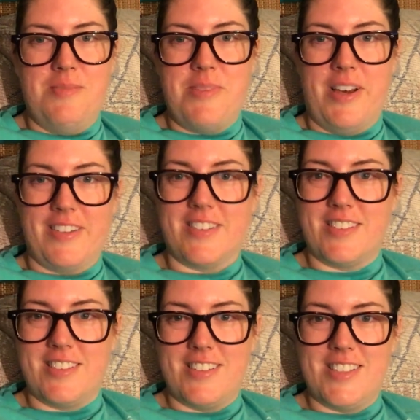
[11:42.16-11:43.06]
about
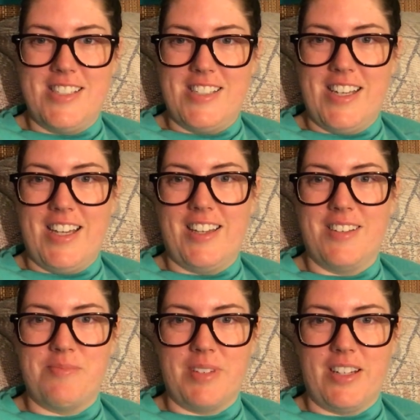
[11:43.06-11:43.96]
today
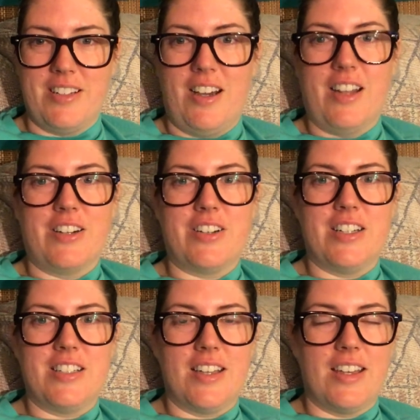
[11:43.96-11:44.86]
being not a
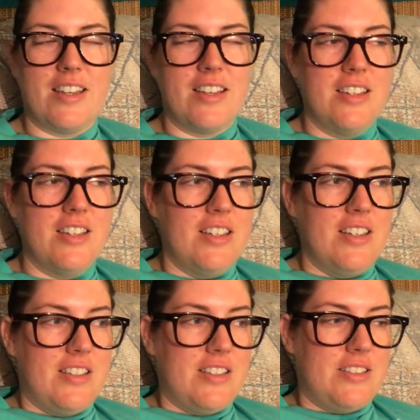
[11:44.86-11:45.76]
great day.
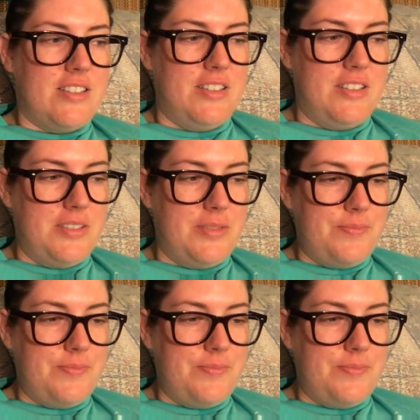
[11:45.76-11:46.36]
Um,